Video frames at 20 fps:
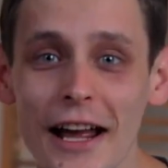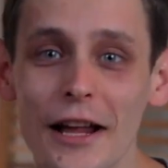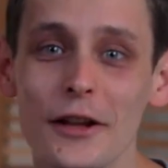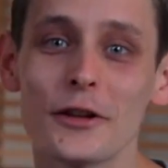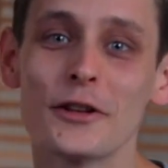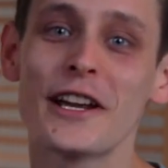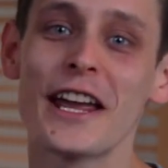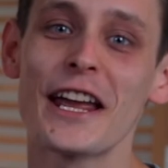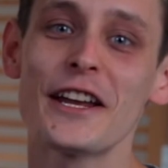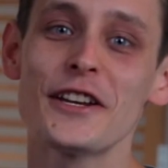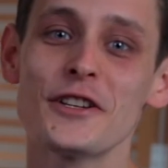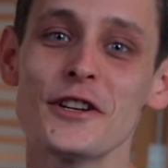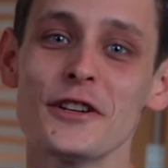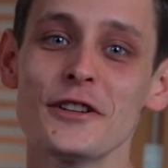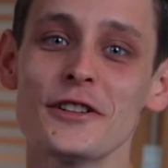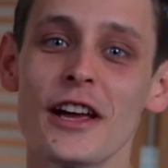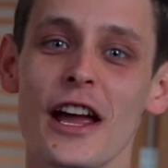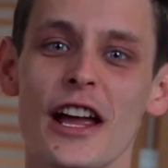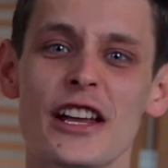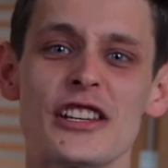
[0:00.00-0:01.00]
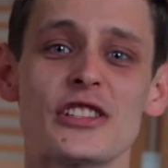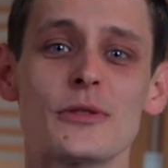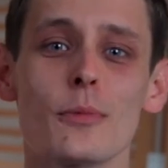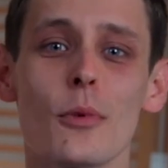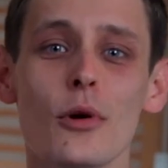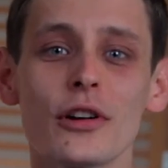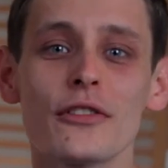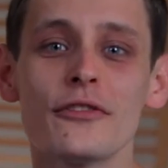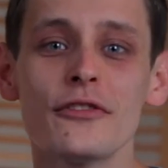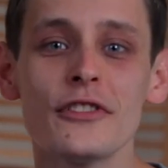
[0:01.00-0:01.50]
allocation, and
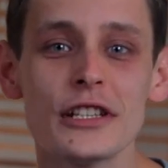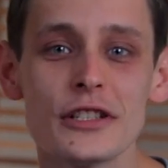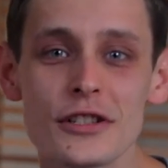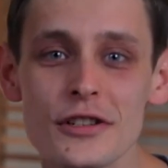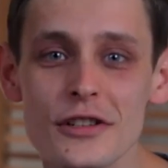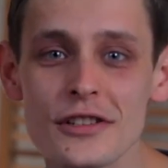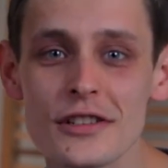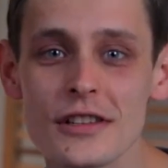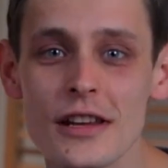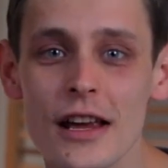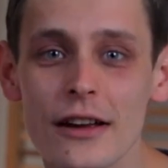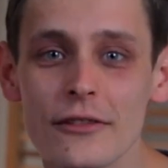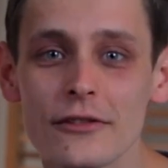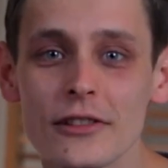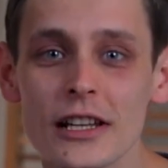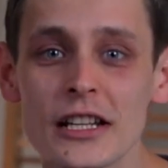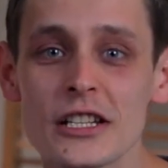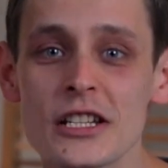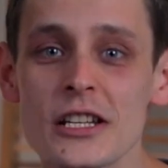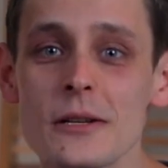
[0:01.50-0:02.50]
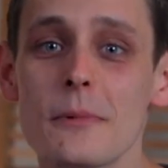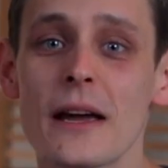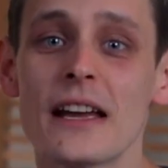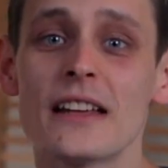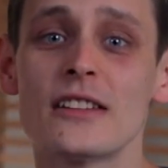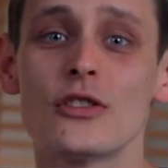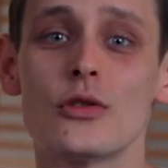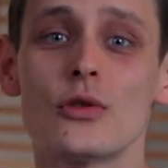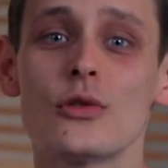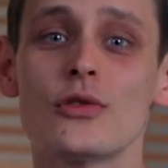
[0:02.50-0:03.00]
smart features, Flagship
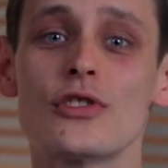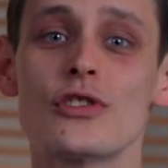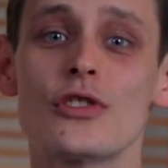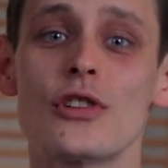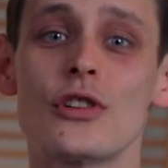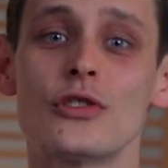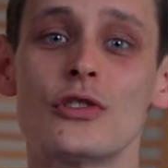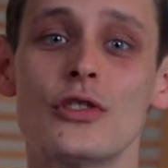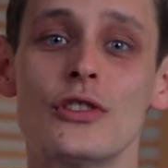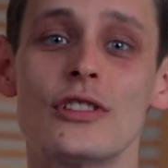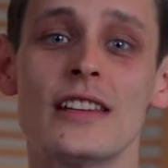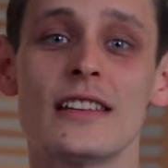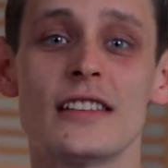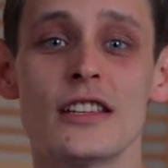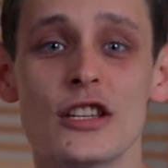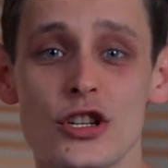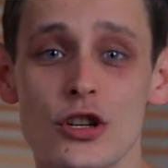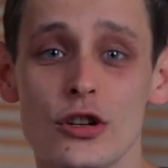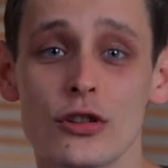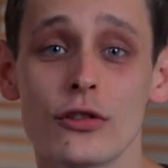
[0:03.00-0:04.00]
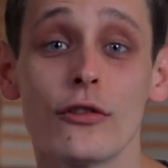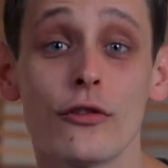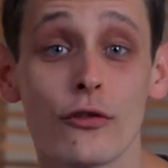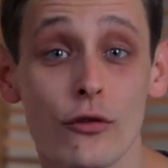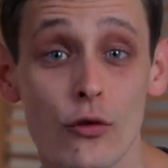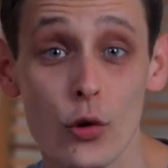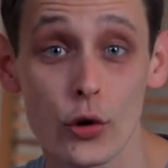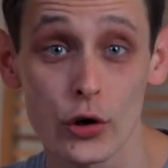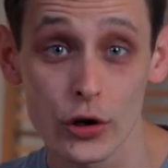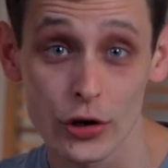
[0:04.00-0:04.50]
handles the decision
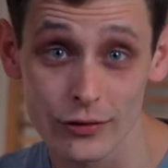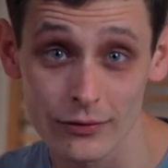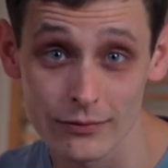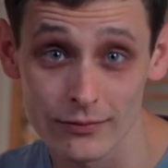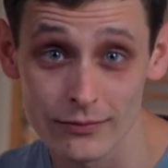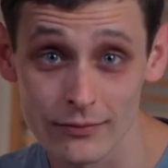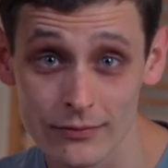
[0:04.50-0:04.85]
for you.